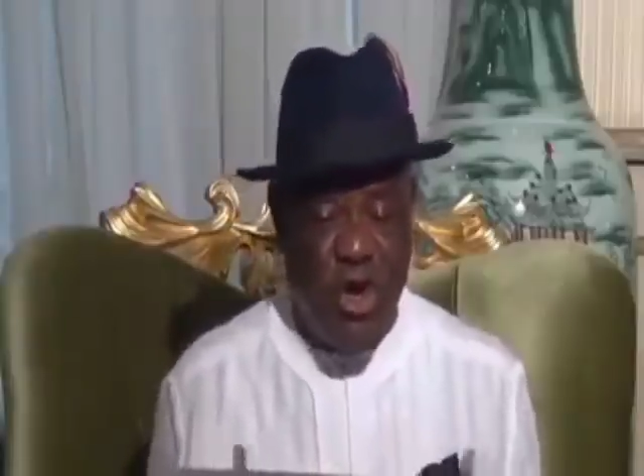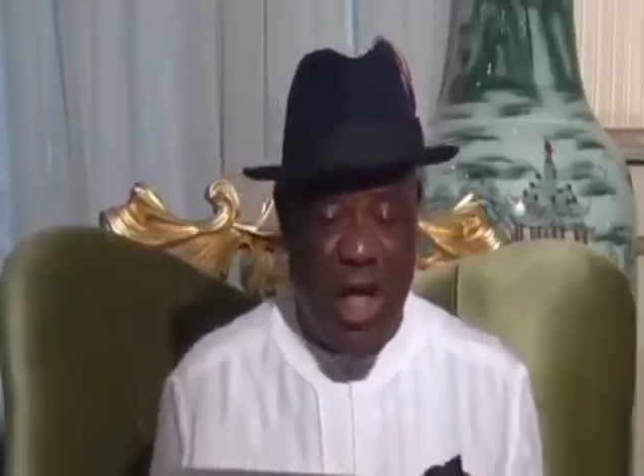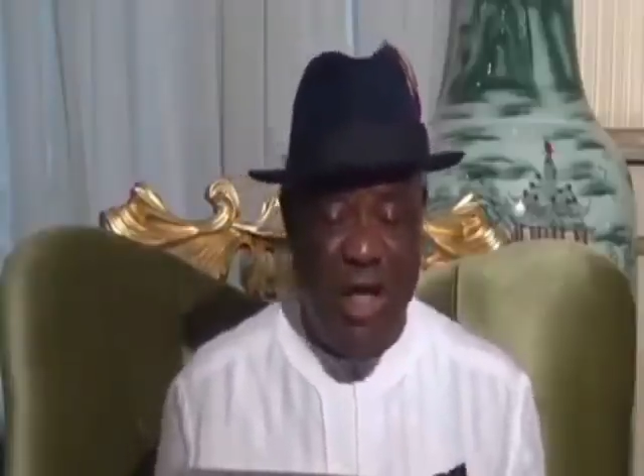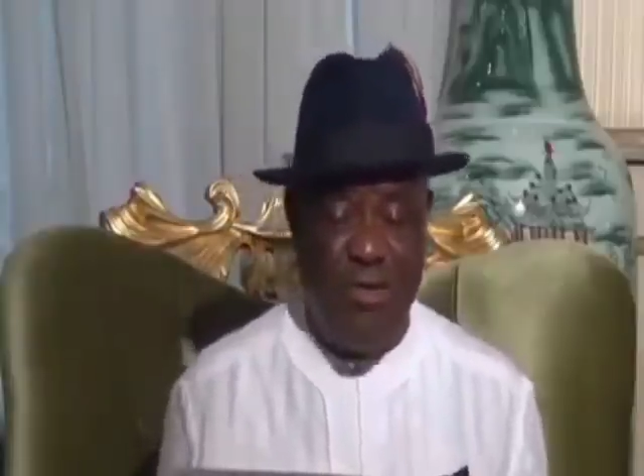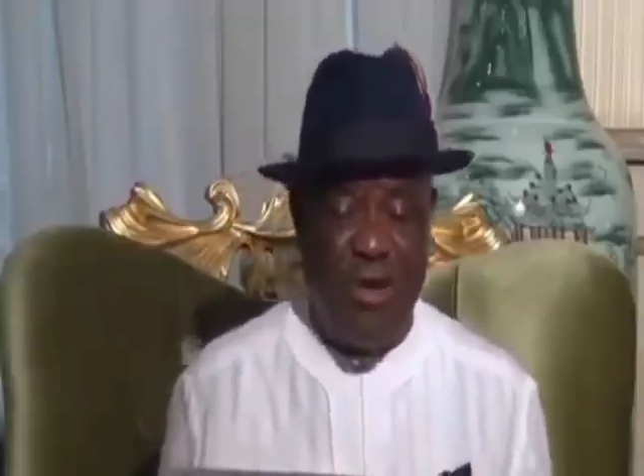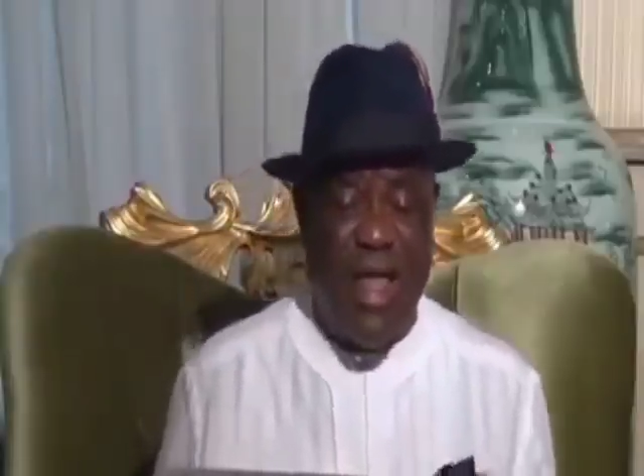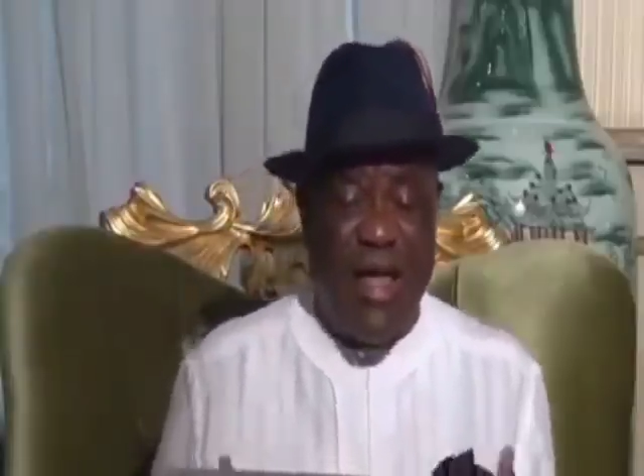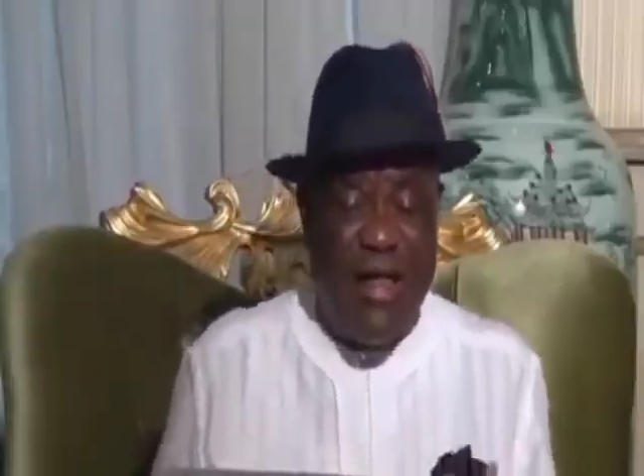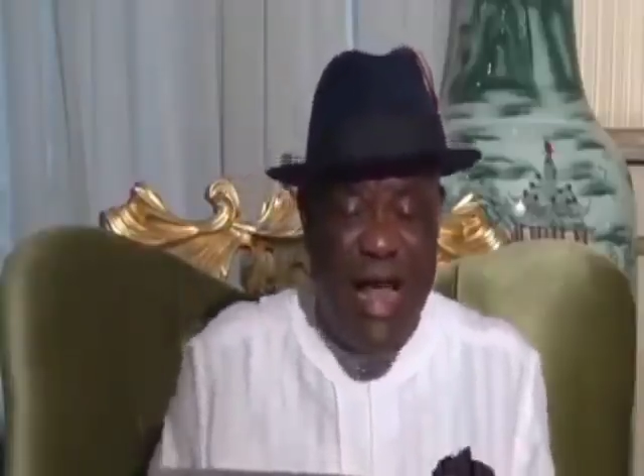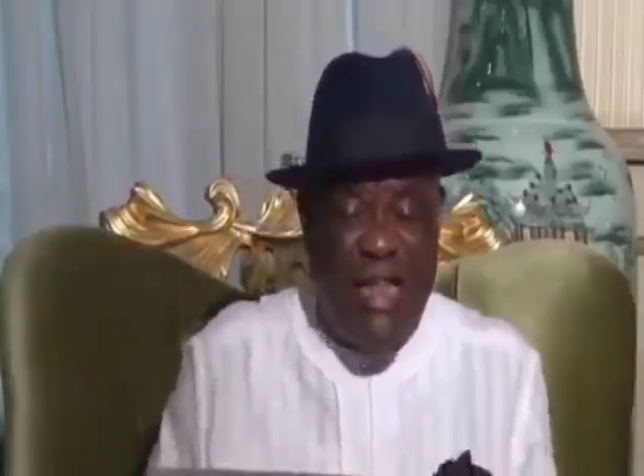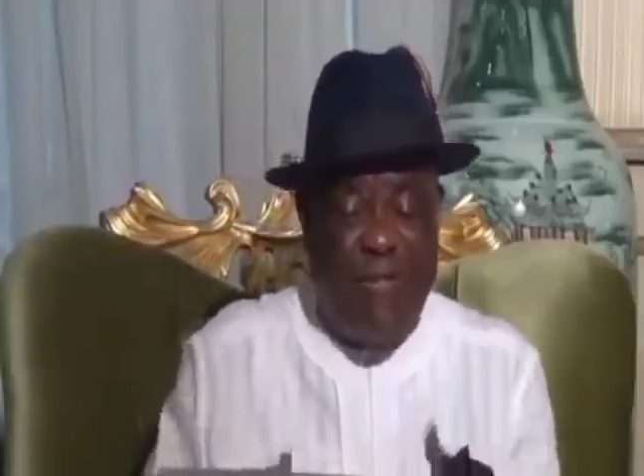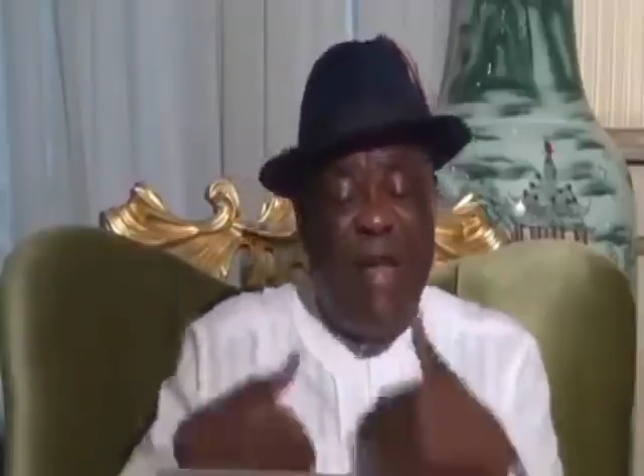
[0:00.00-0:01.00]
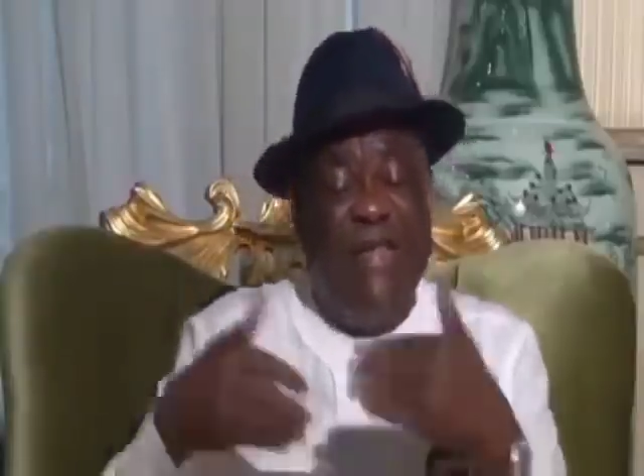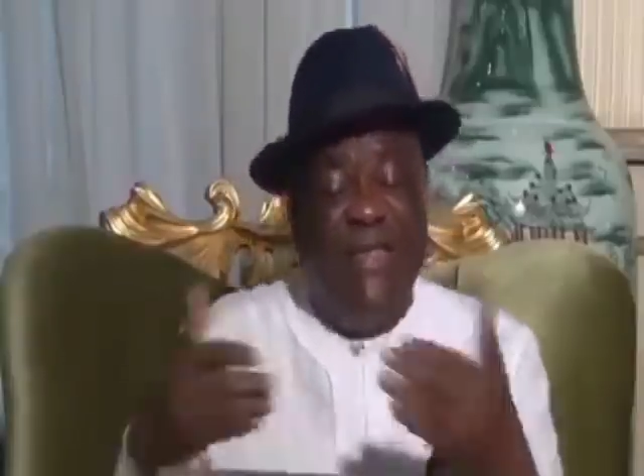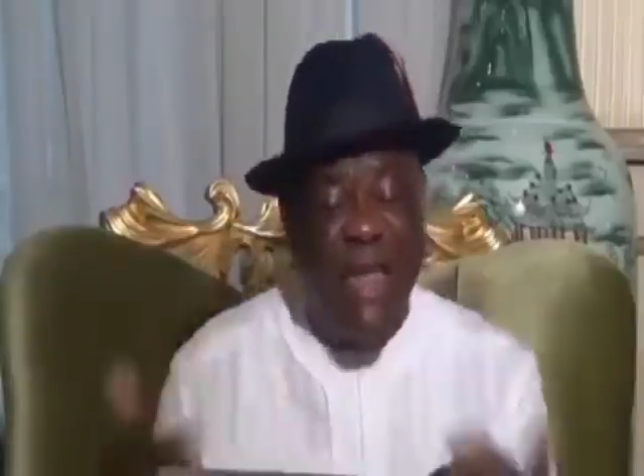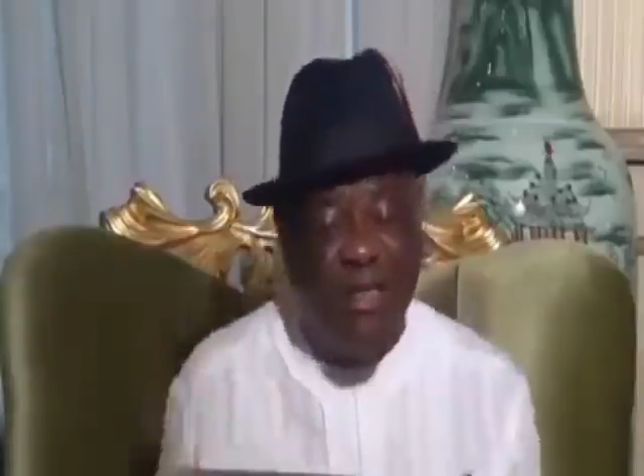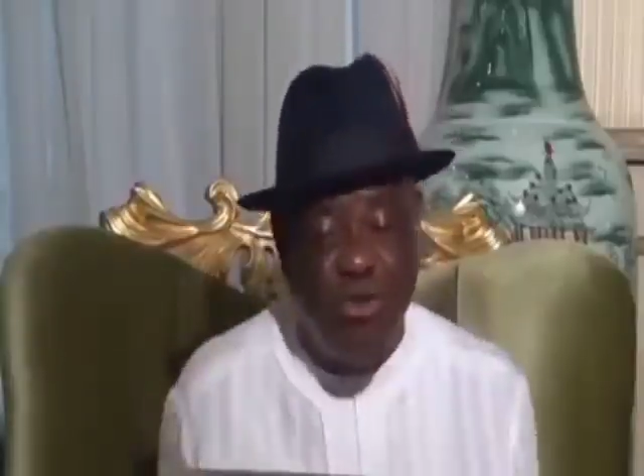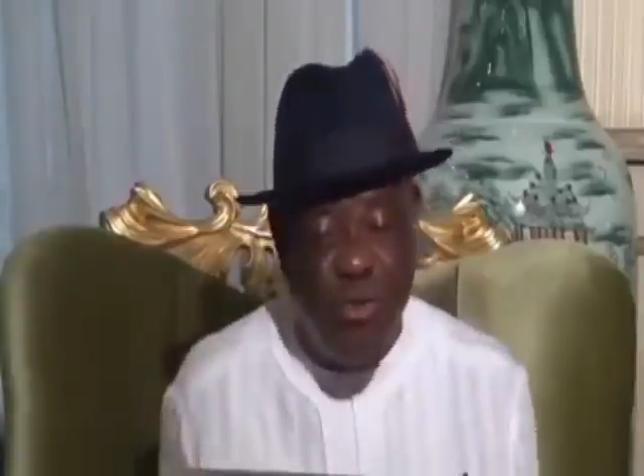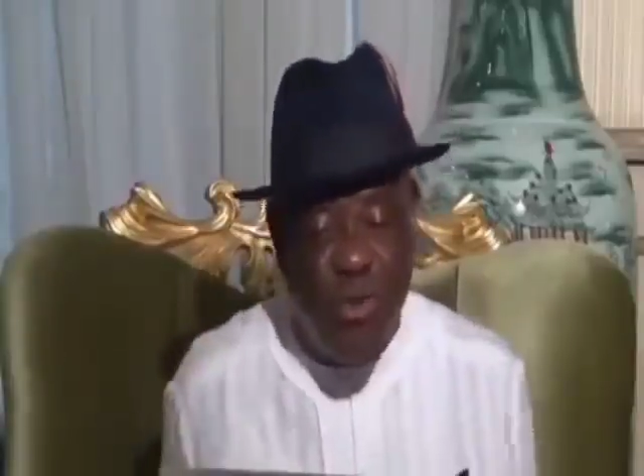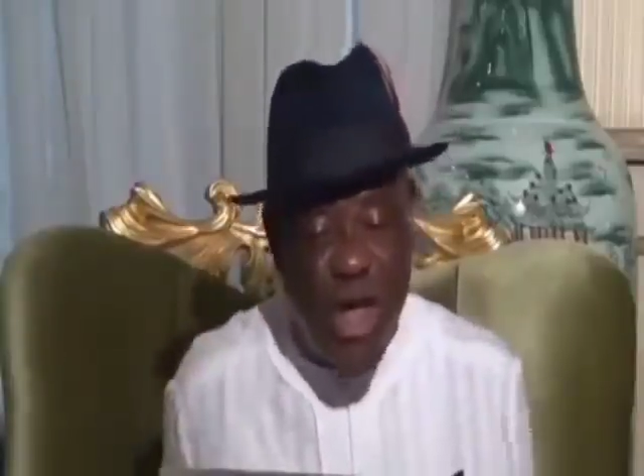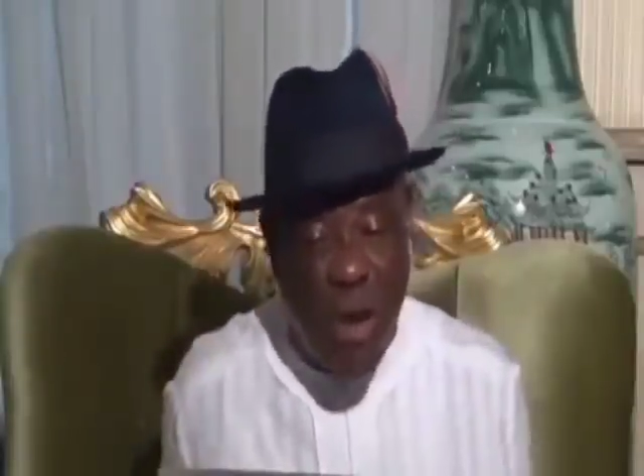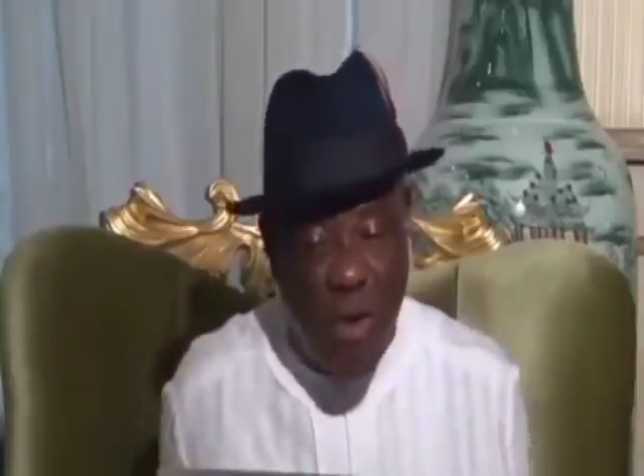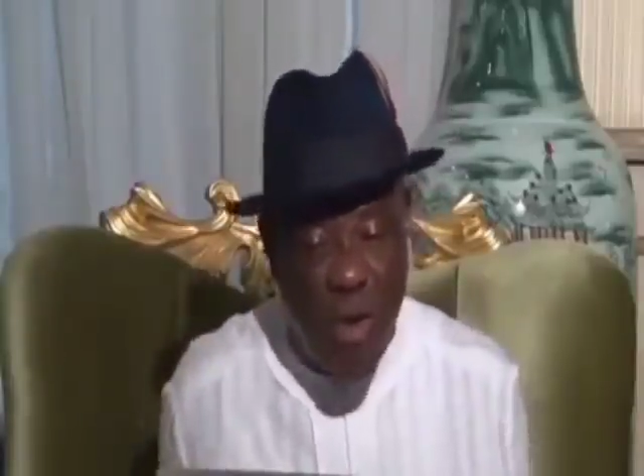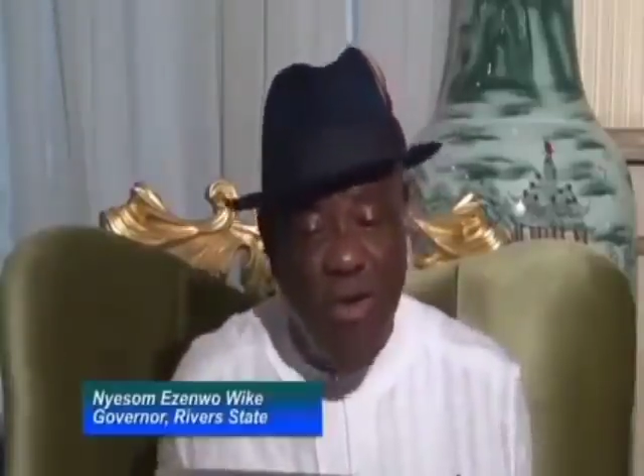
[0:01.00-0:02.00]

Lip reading: You cannot annex my state to be your